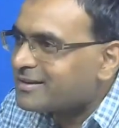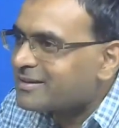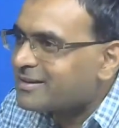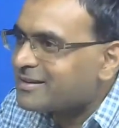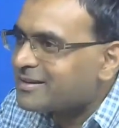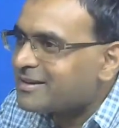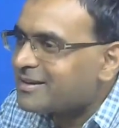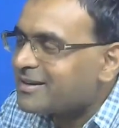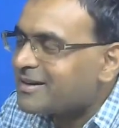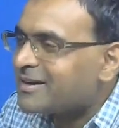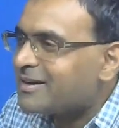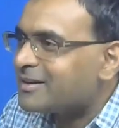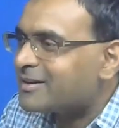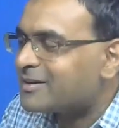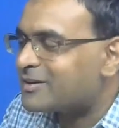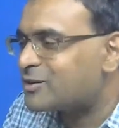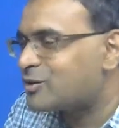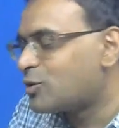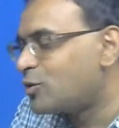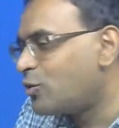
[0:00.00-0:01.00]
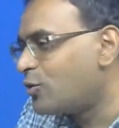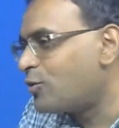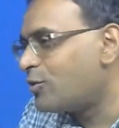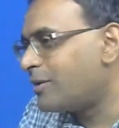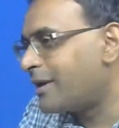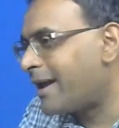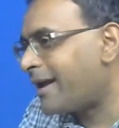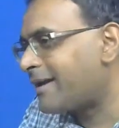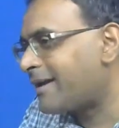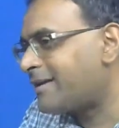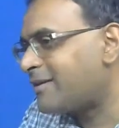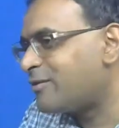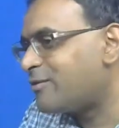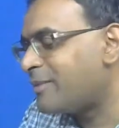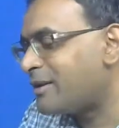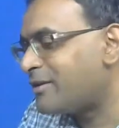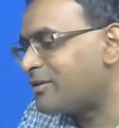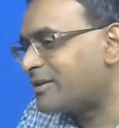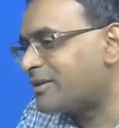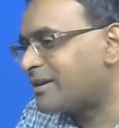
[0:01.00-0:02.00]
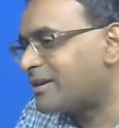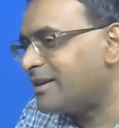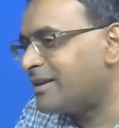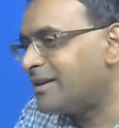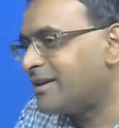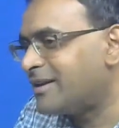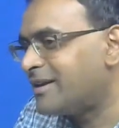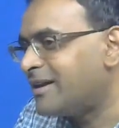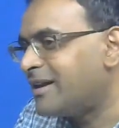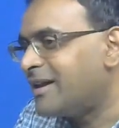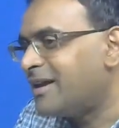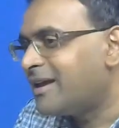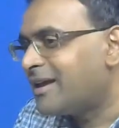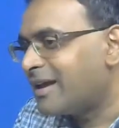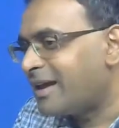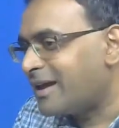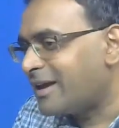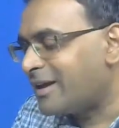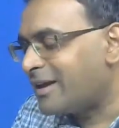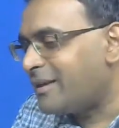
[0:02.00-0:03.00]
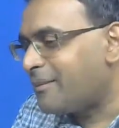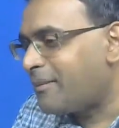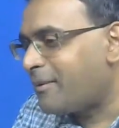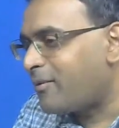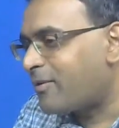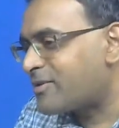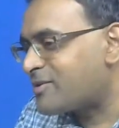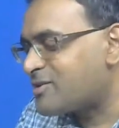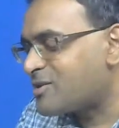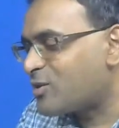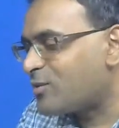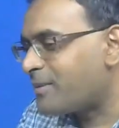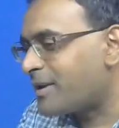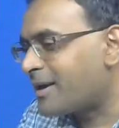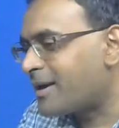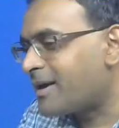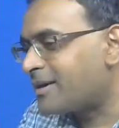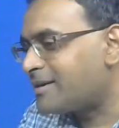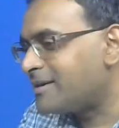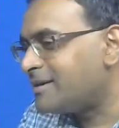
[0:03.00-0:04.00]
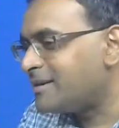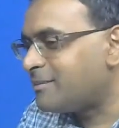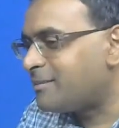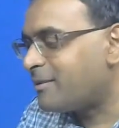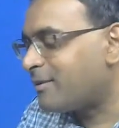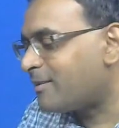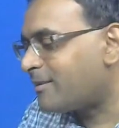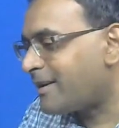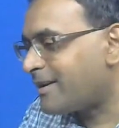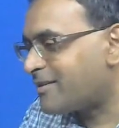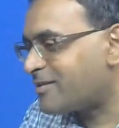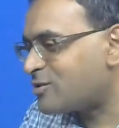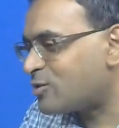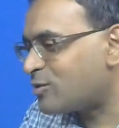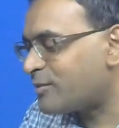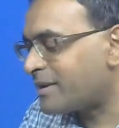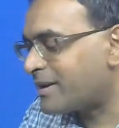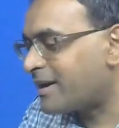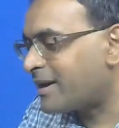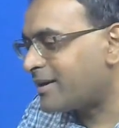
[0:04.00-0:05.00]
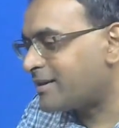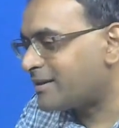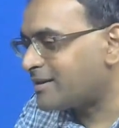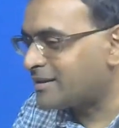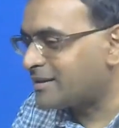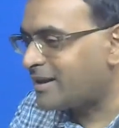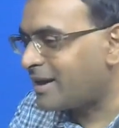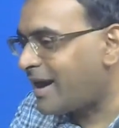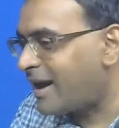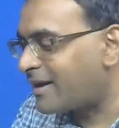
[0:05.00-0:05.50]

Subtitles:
In 2 negative, basically e power j omega t, e power minus j omega t,